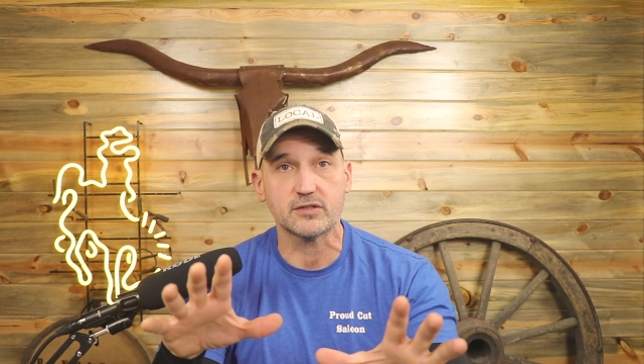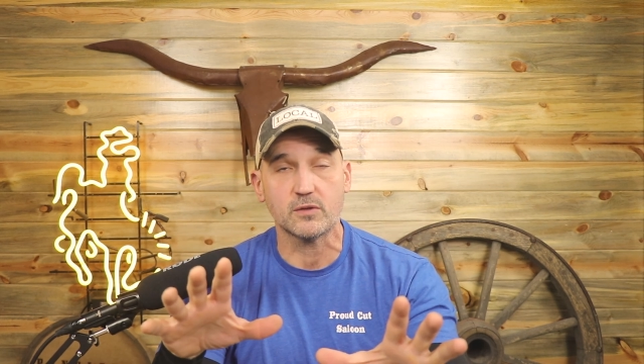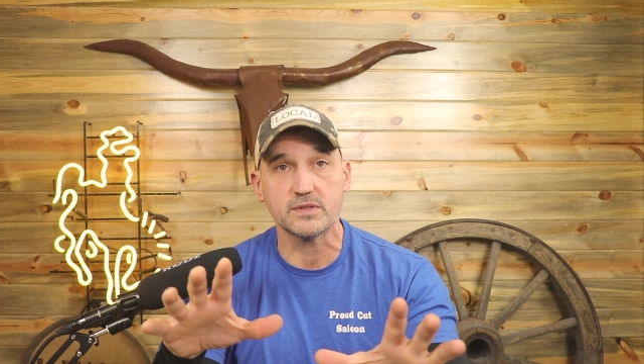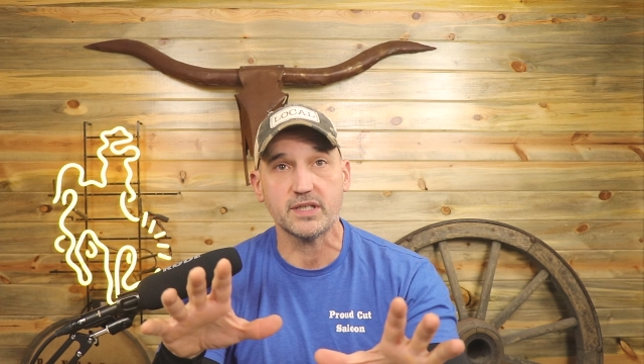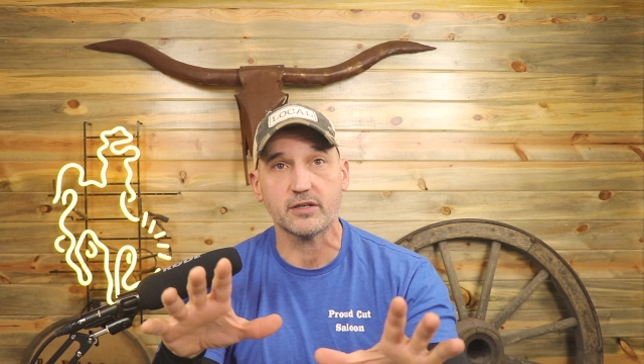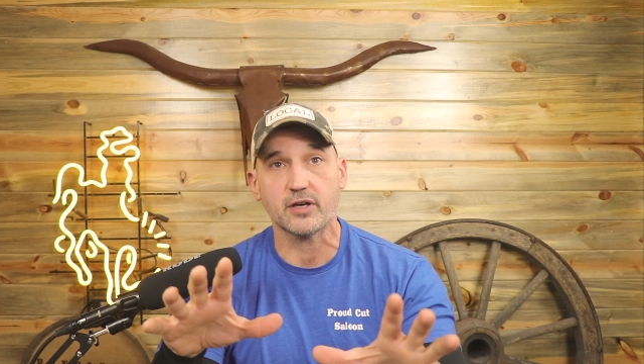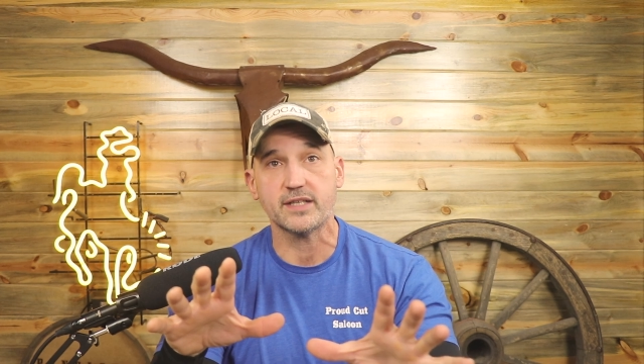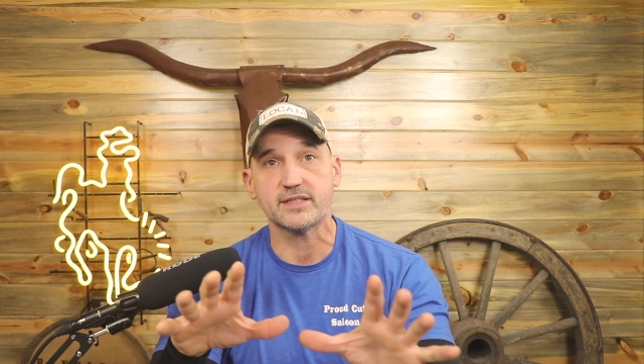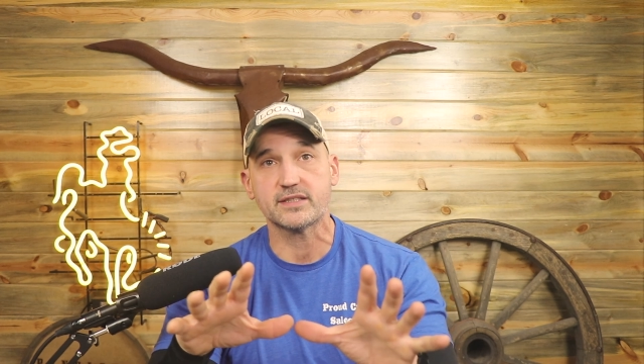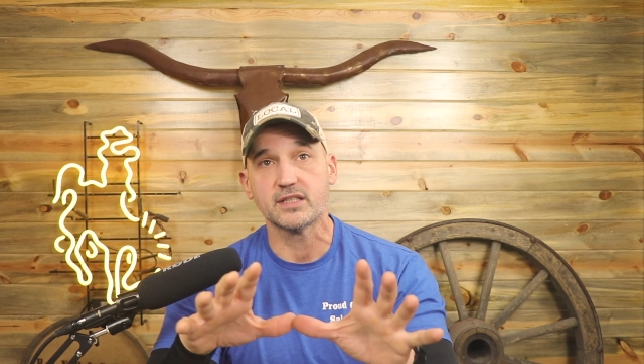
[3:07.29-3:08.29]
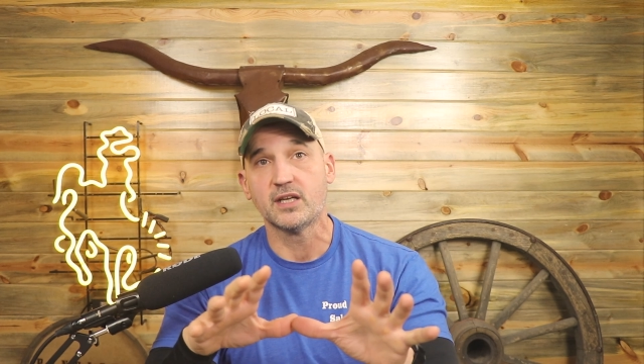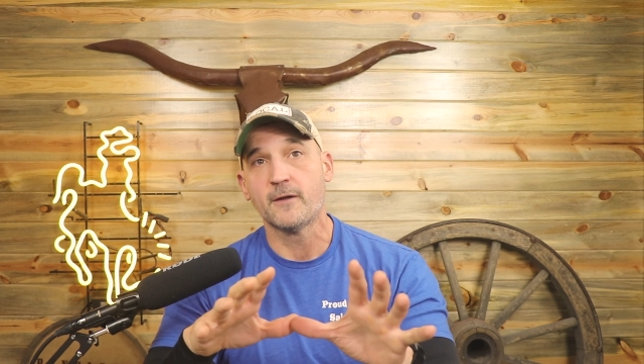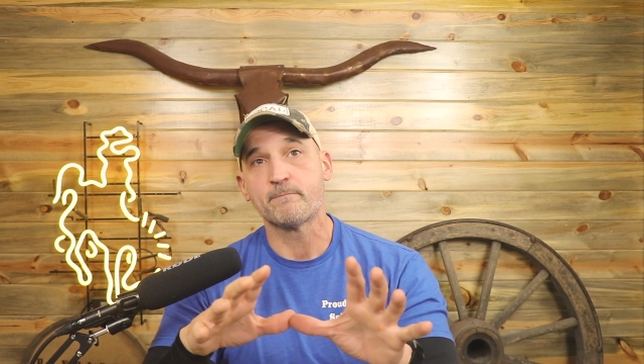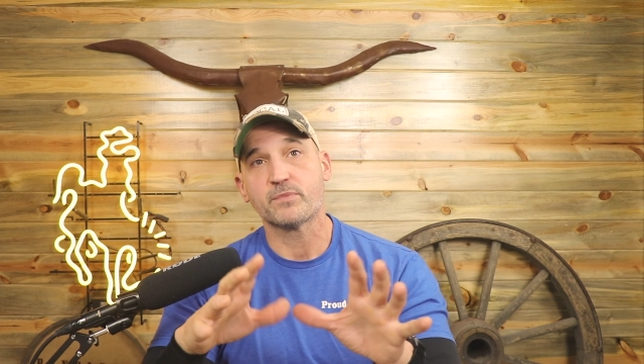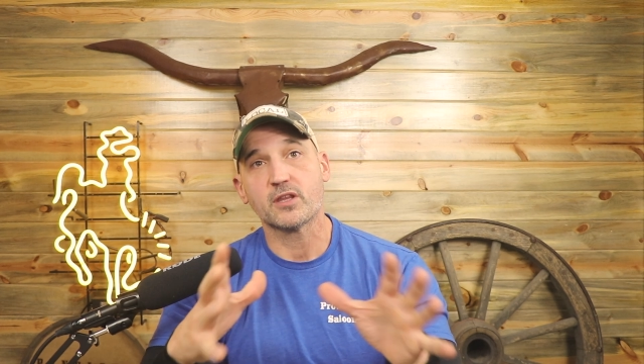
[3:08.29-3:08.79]
don't see a crisis,
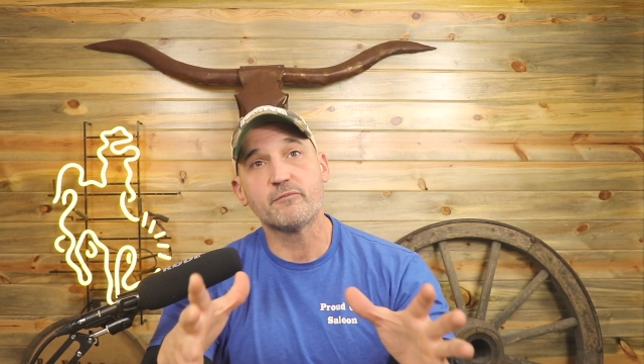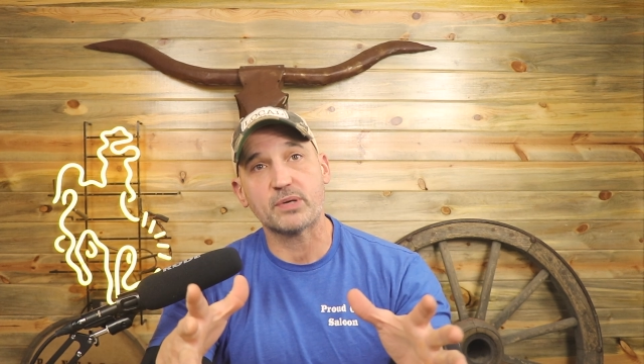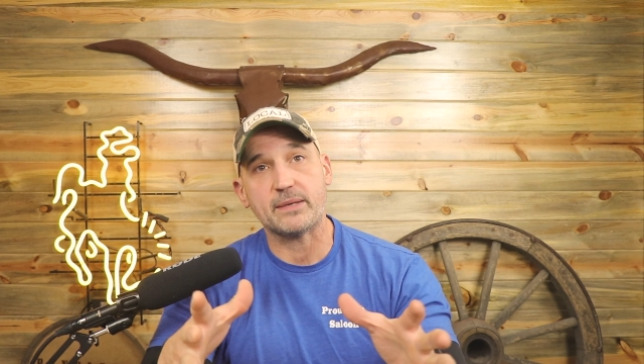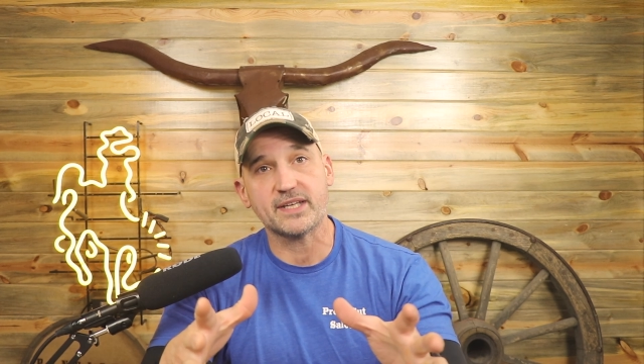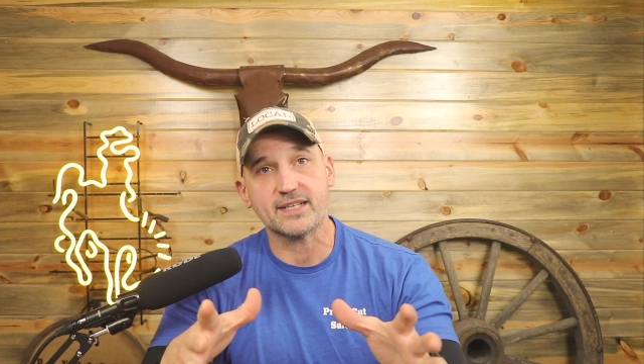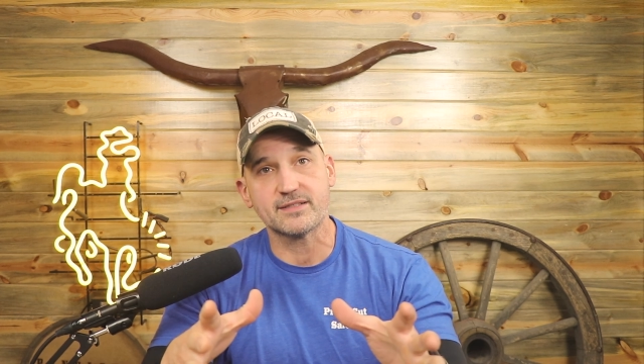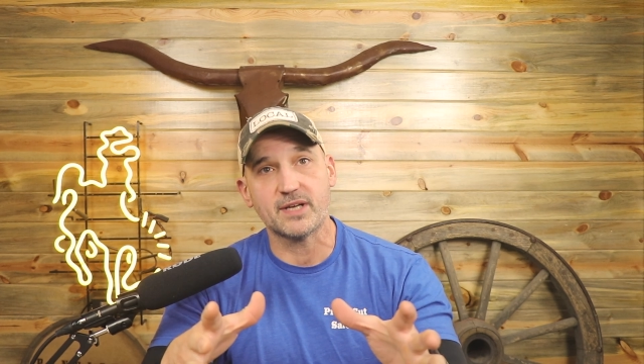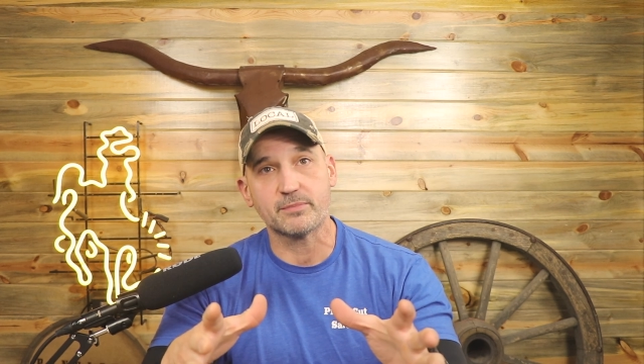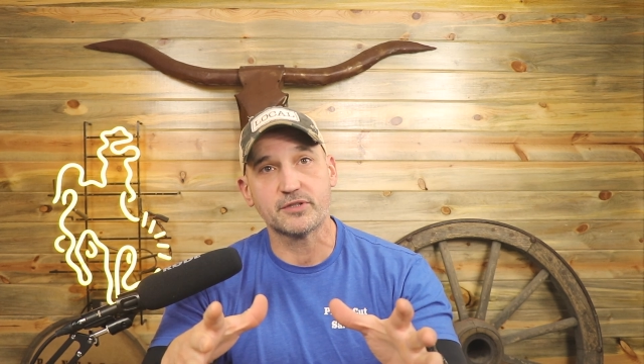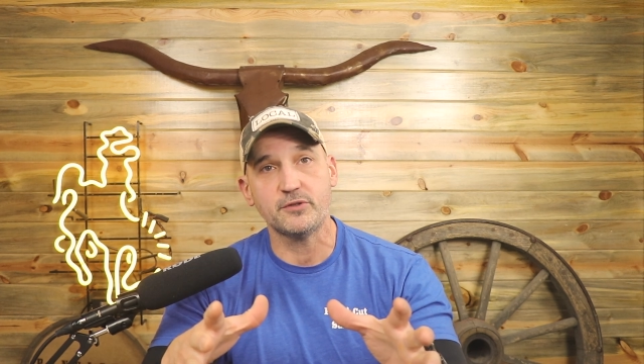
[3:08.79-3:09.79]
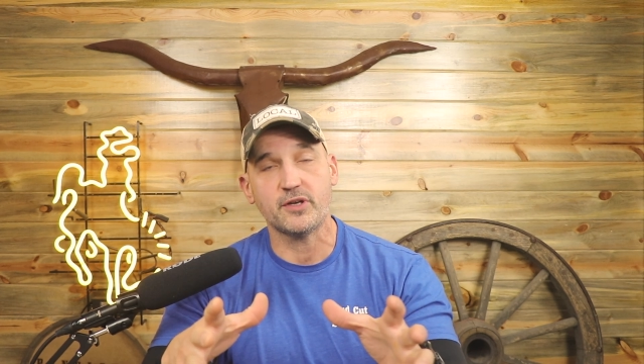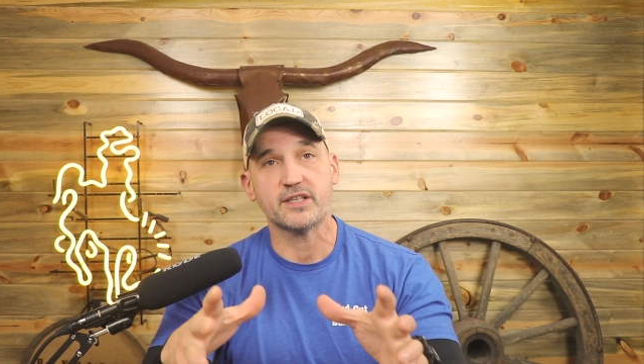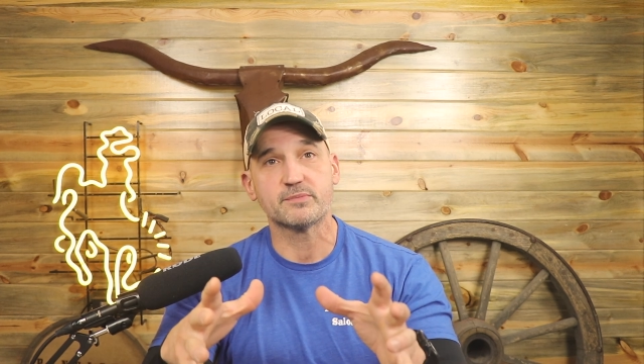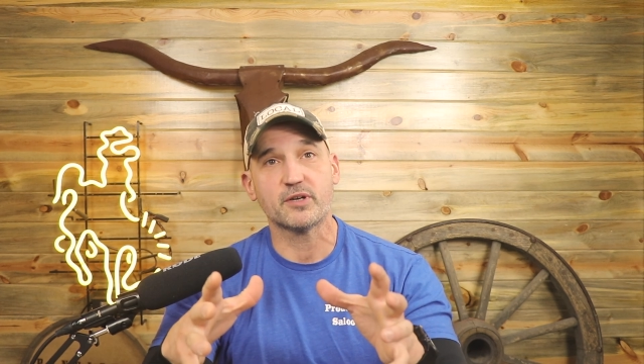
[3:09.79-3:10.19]
you've probably got some opportunities.